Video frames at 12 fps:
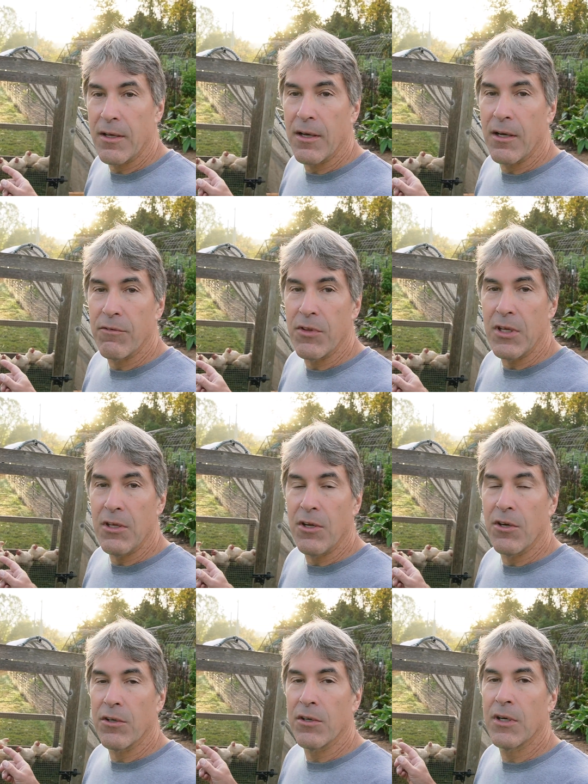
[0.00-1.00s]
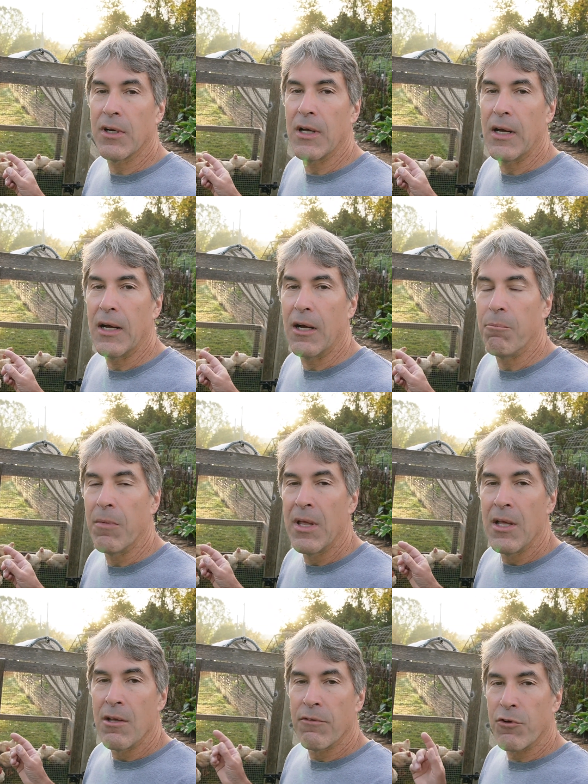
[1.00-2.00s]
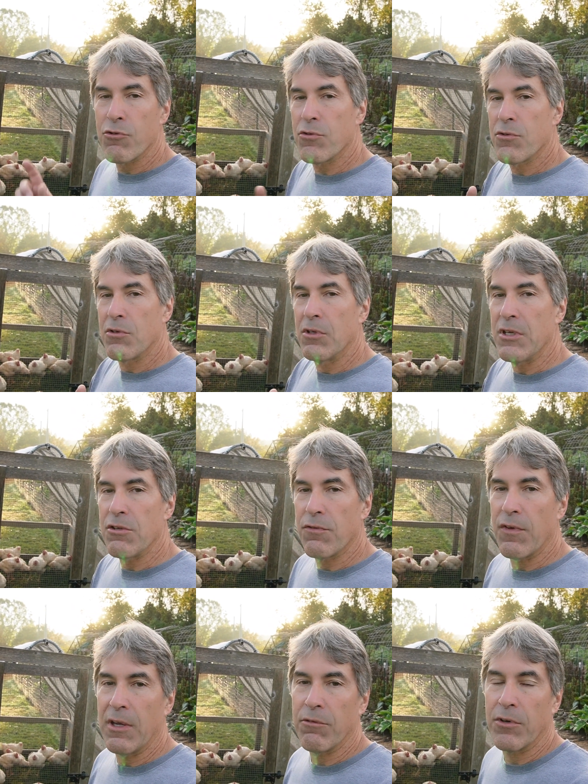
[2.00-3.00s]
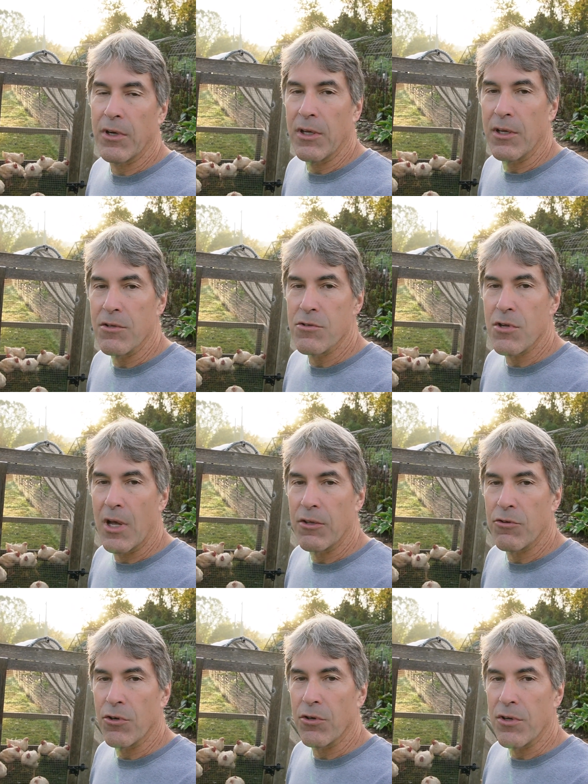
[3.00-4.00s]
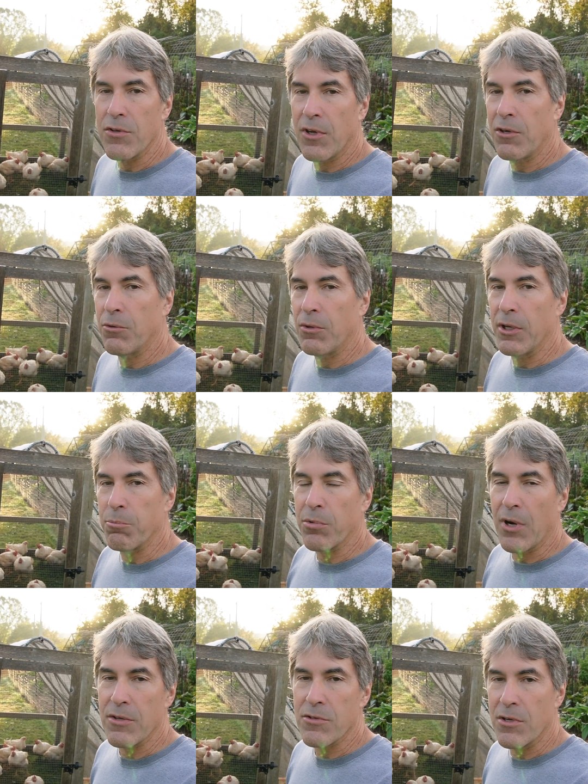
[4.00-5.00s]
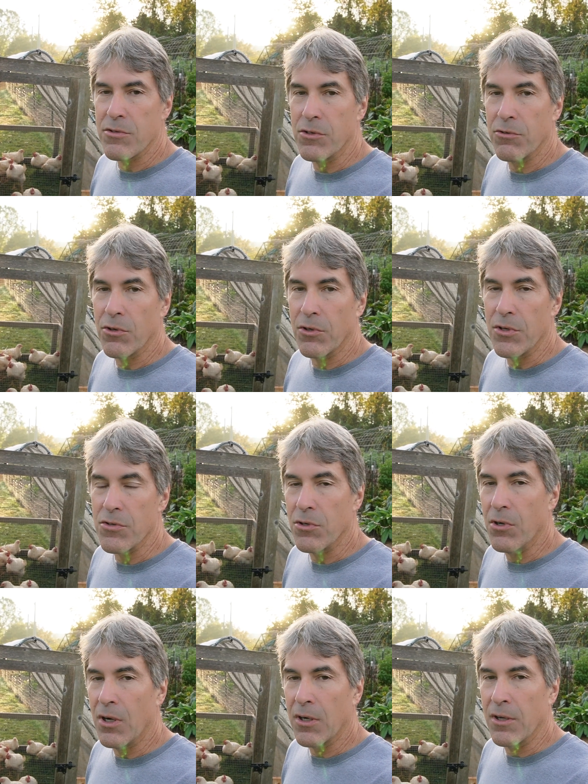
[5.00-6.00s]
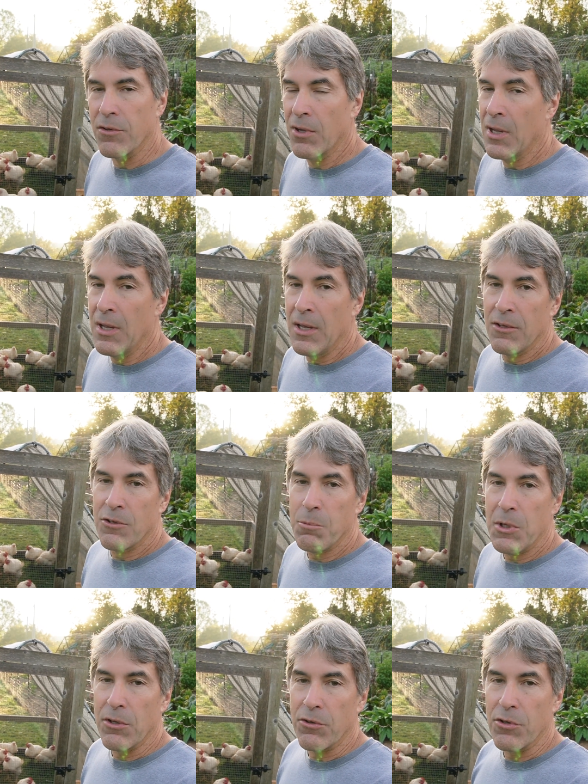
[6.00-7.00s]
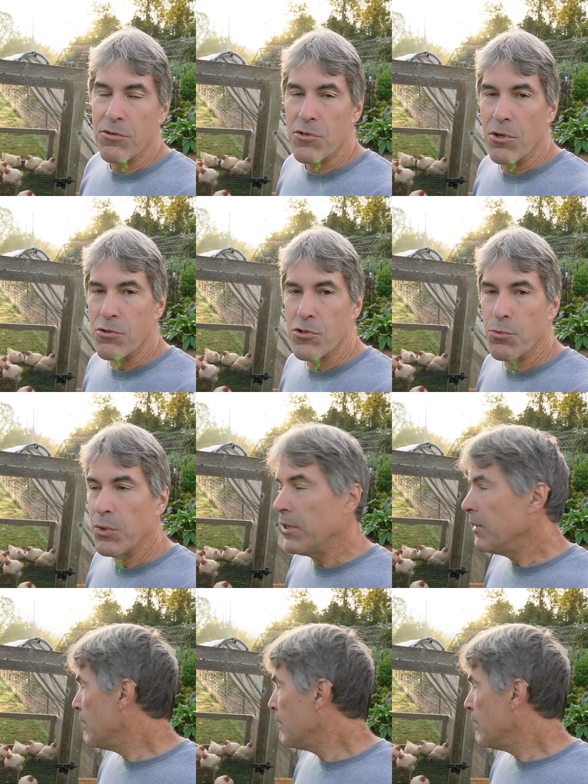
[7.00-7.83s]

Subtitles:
of the year. First least favorite is turkeys. I don't like processing turkeys at all because to me they're just so sweet.